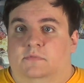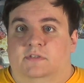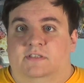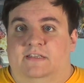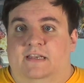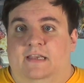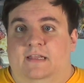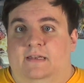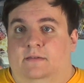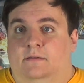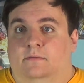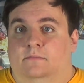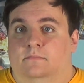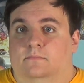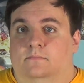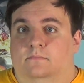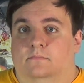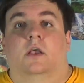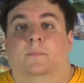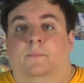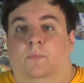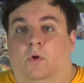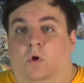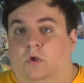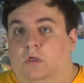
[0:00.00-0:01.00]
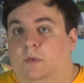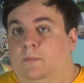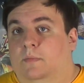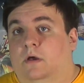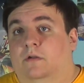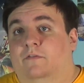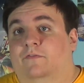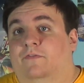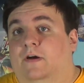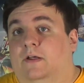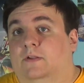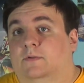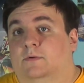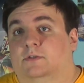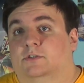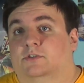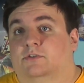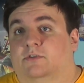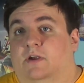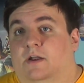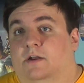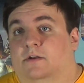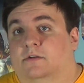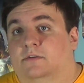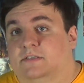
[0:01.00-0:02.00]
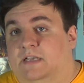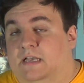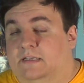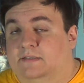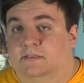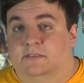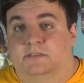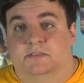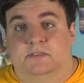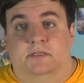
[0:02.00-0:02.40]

didn't. Pokemon following trainers hasn't